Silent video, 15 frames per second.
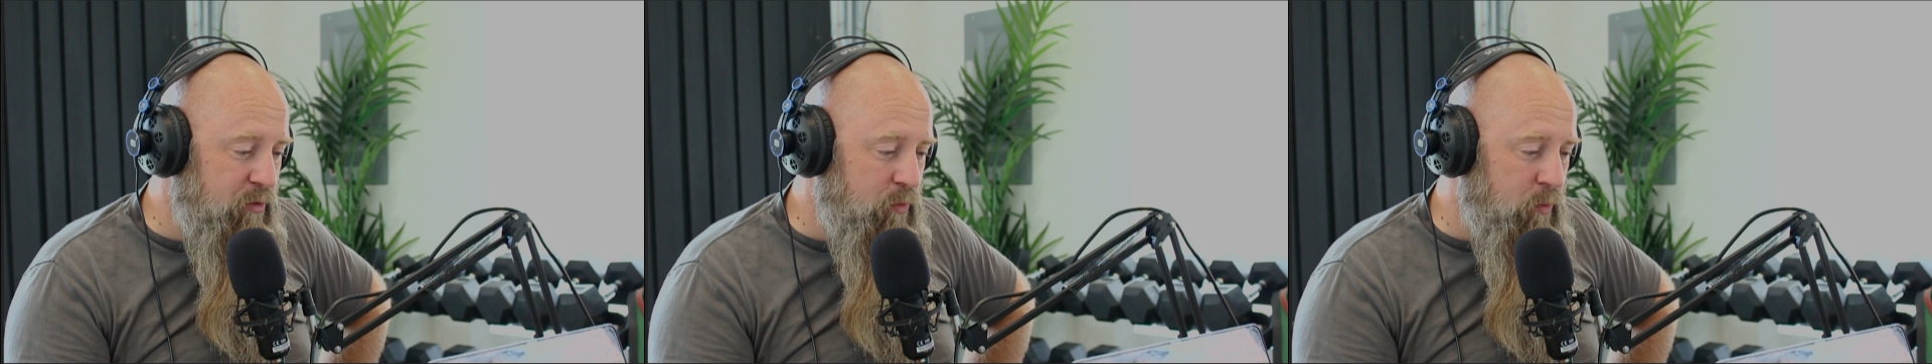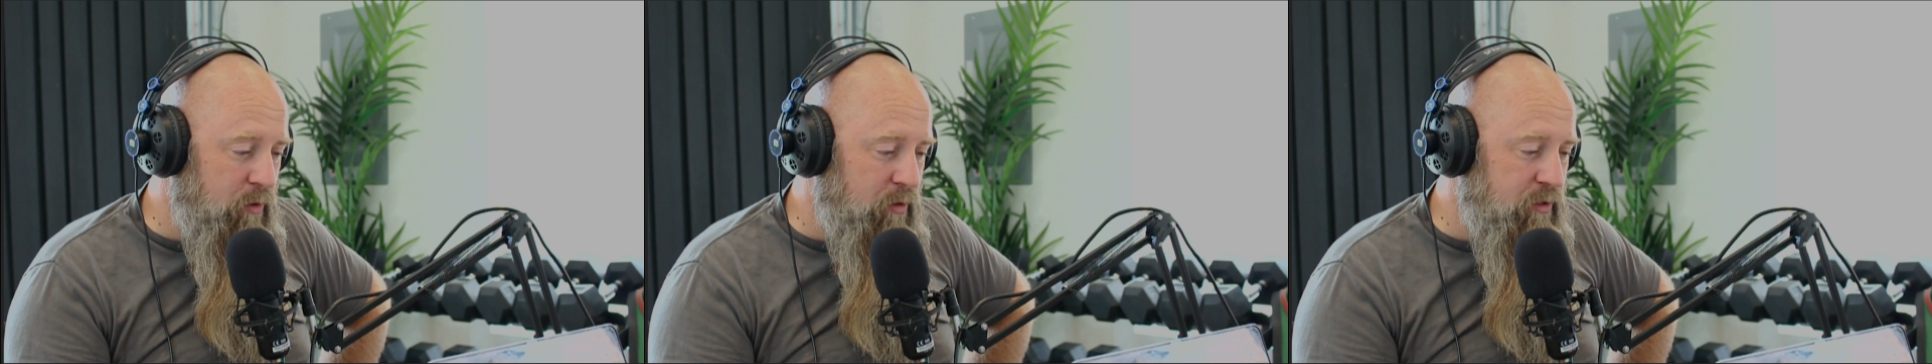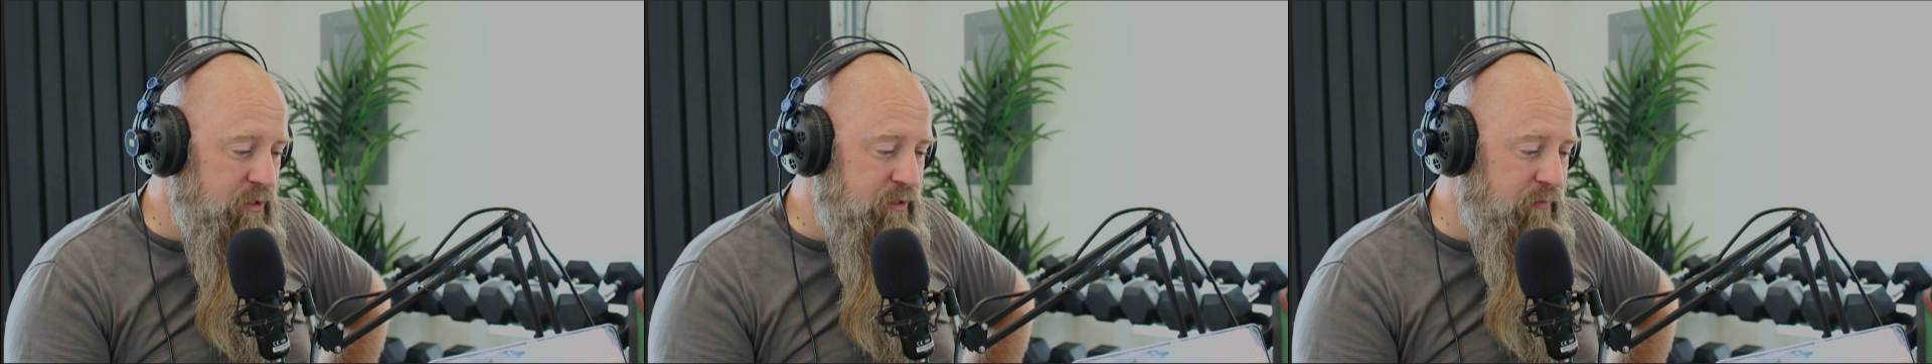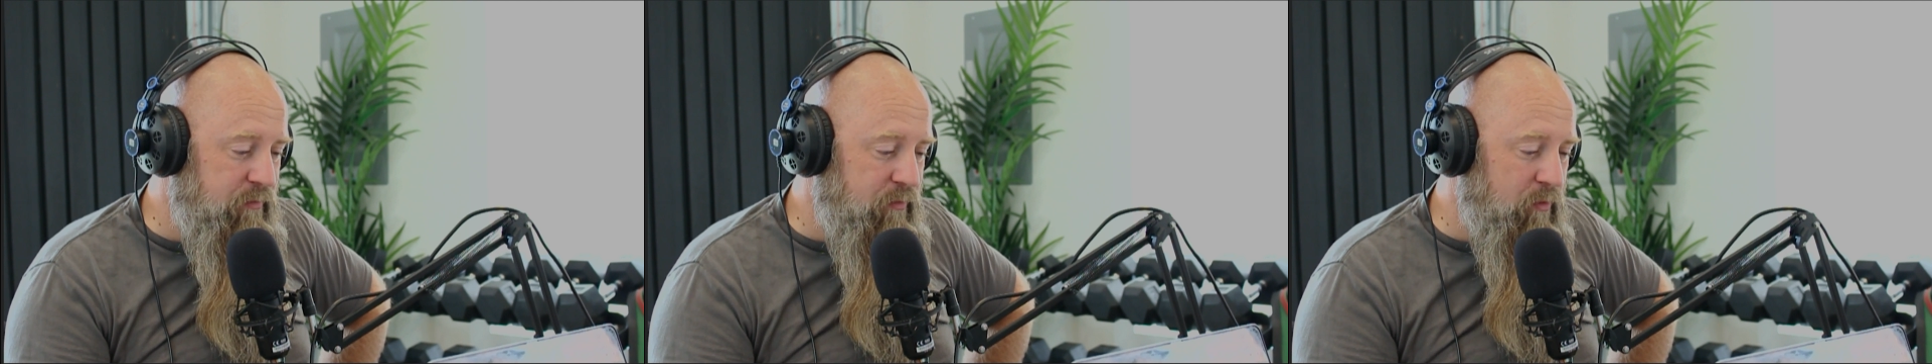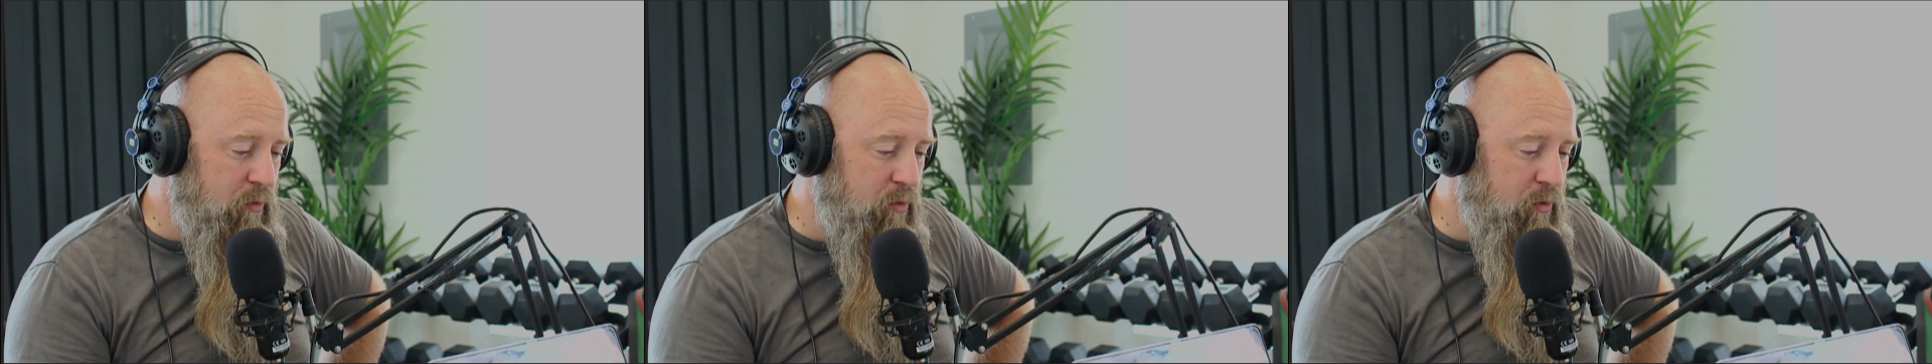works
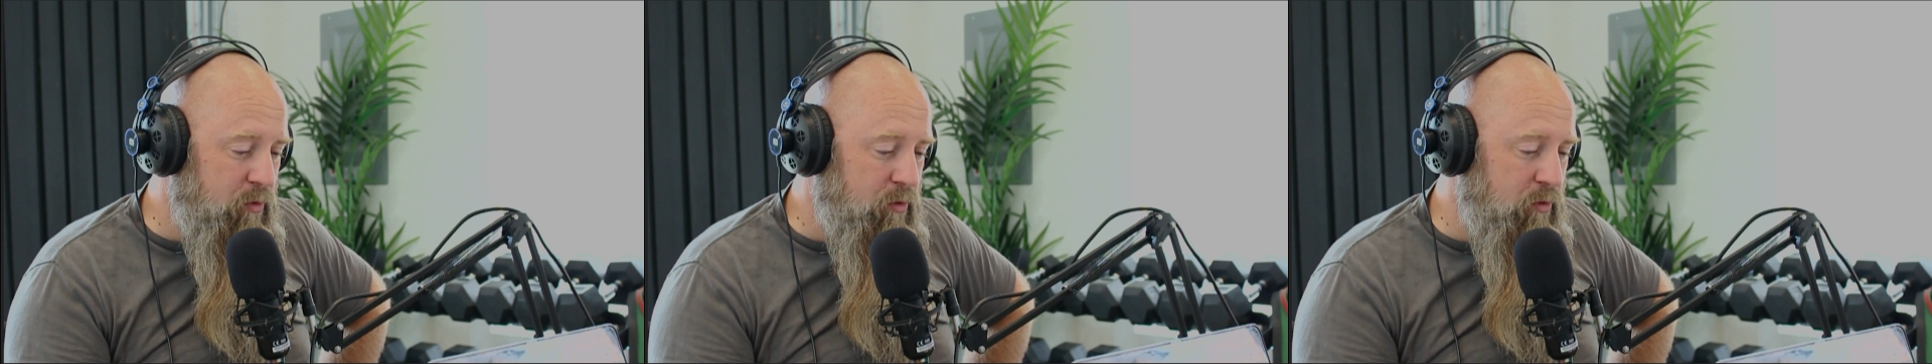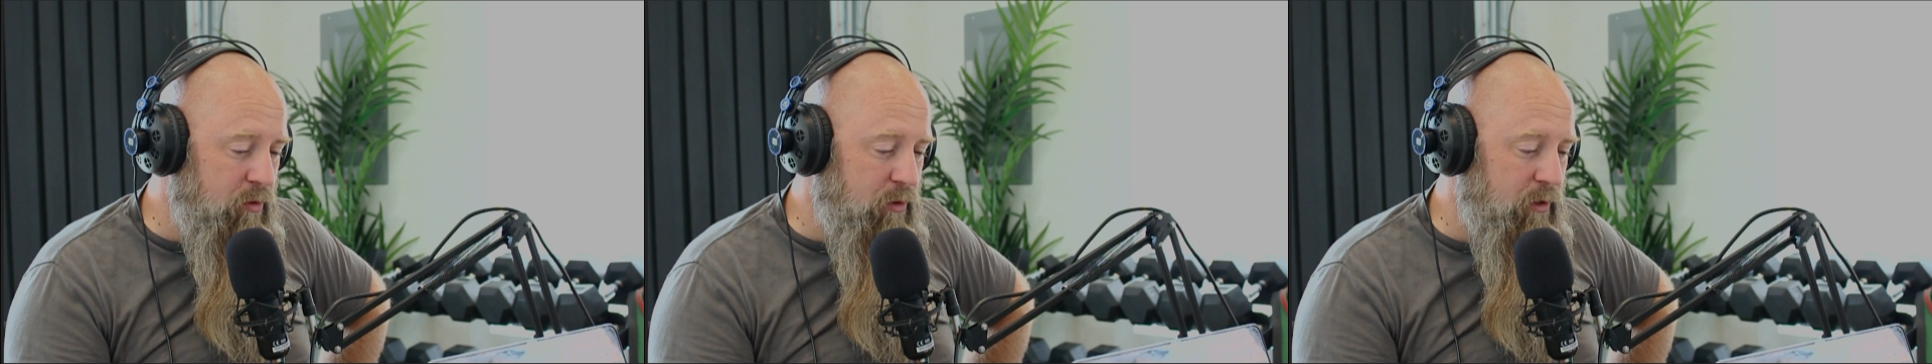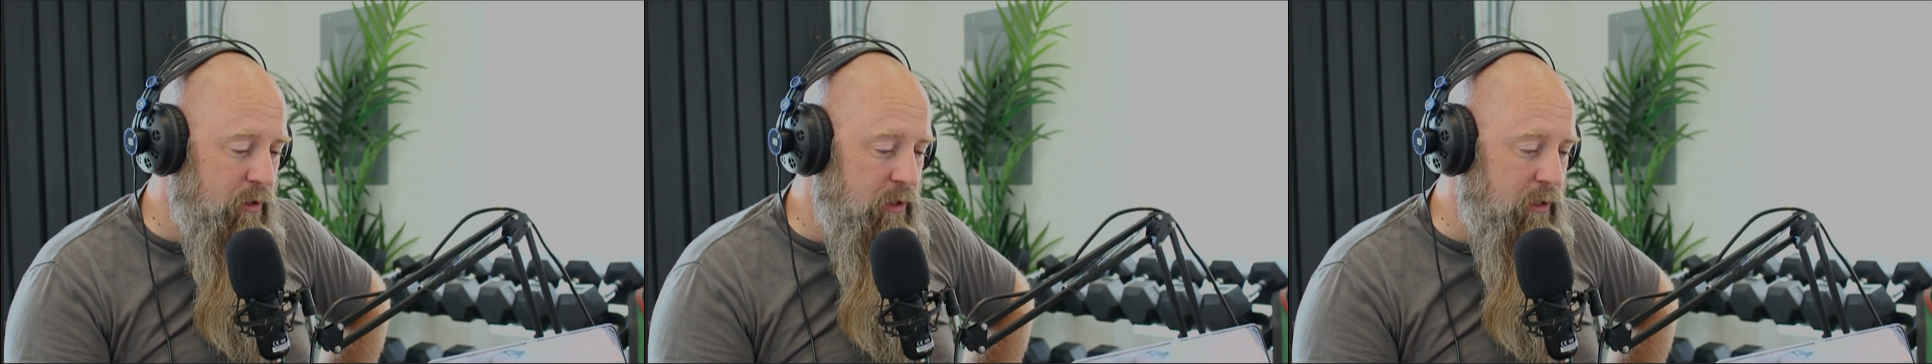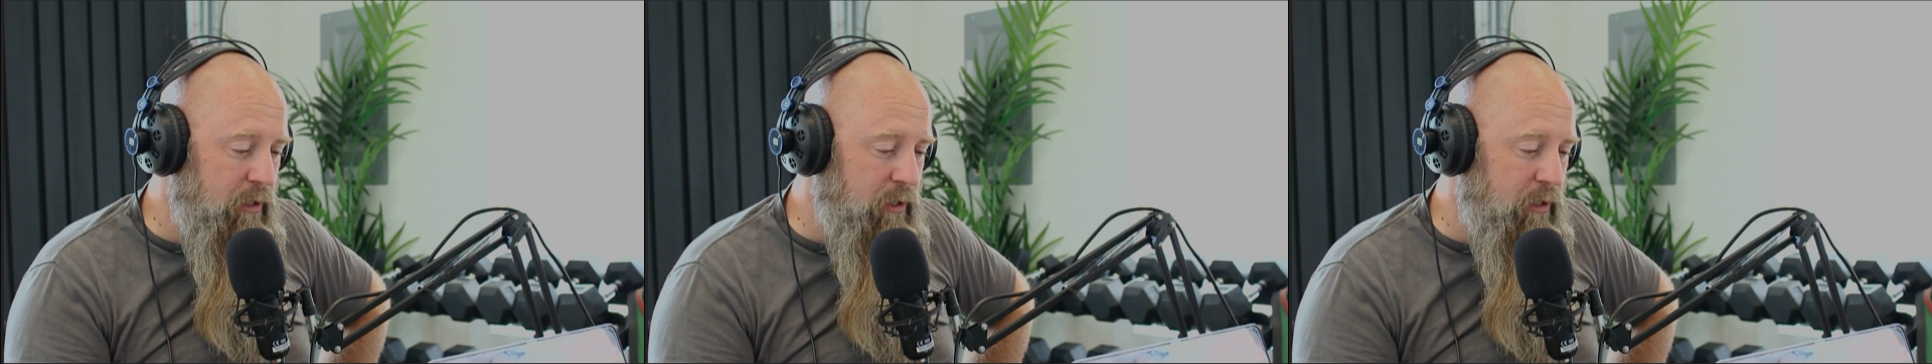for